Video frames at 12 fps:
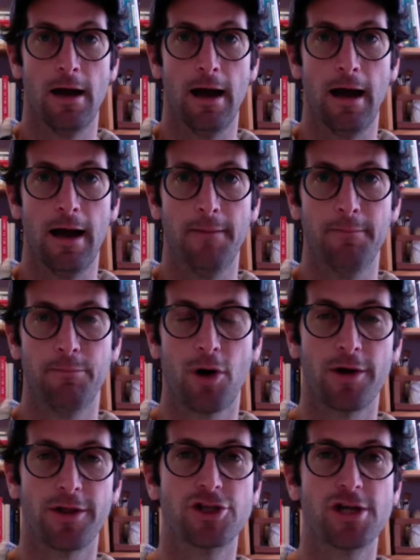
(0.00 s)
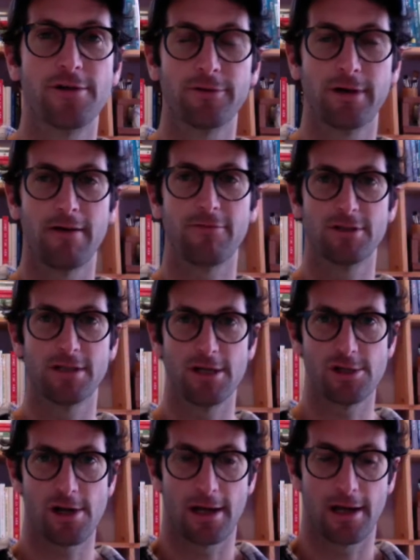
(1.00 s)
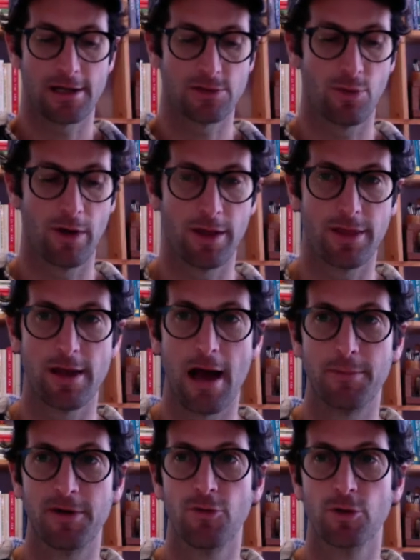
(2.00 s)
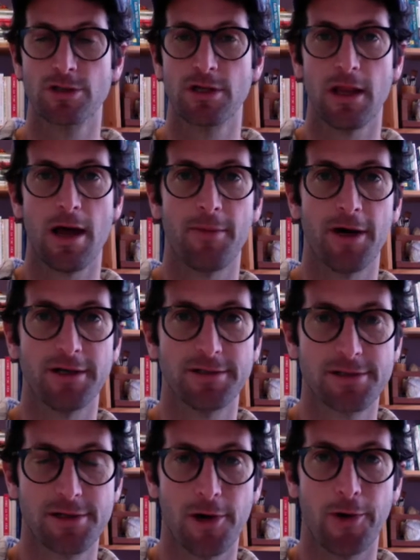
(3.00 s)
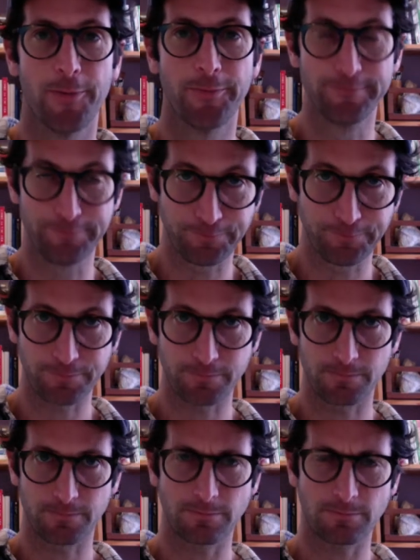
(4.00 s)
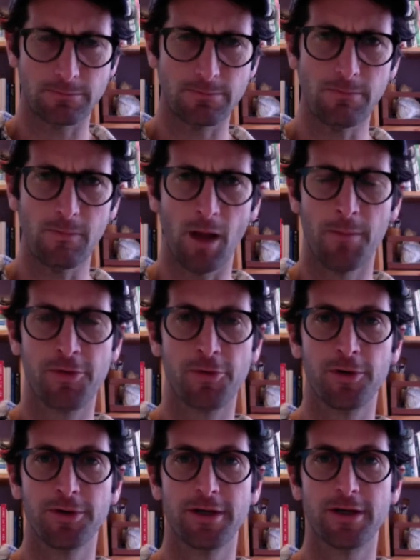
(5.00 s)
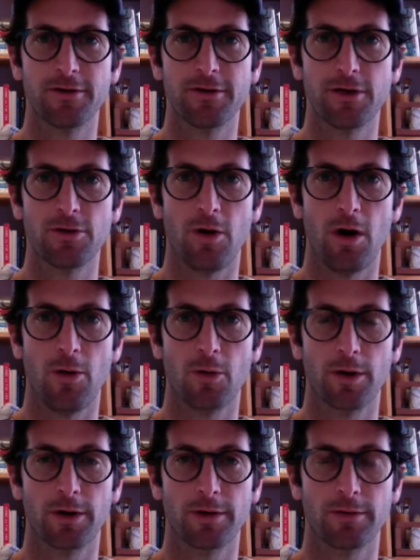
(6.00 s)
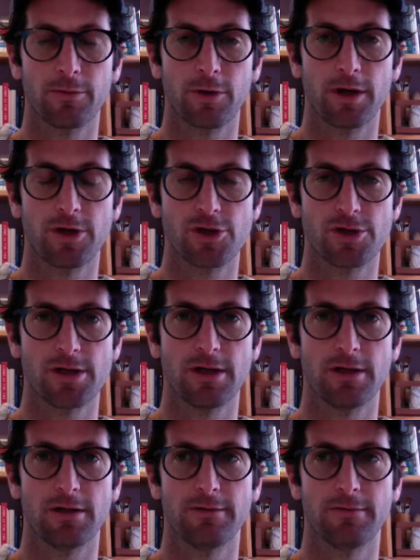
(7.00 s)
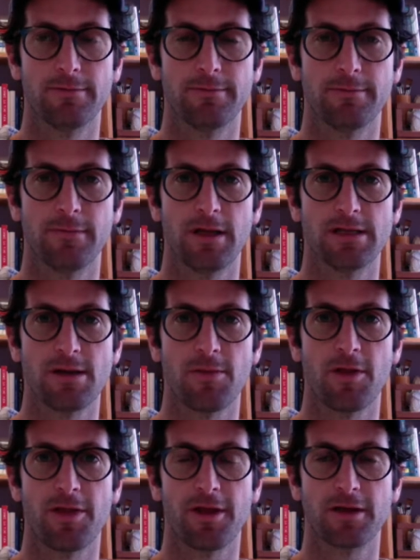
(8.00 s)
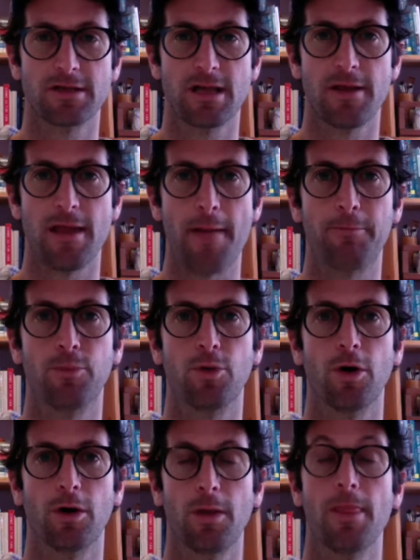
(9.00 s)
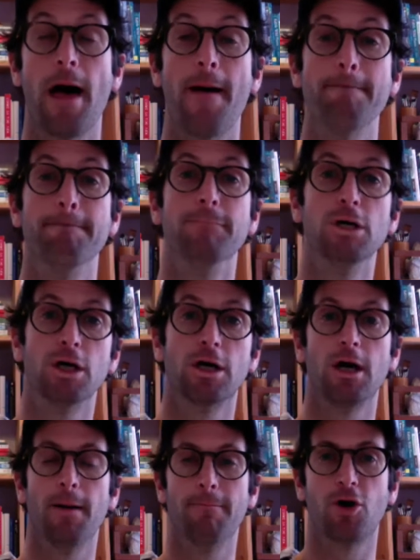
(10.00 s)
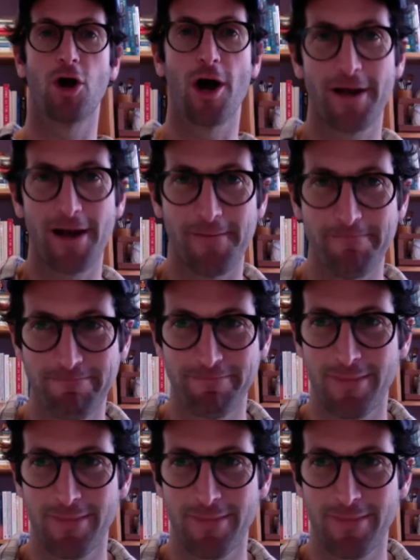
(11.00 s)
um, part of the general conversation, I guess, with the omnivore's dilemma. So I'm thrilled to hear that you all were were interested in in some of the things that that book that book brought up.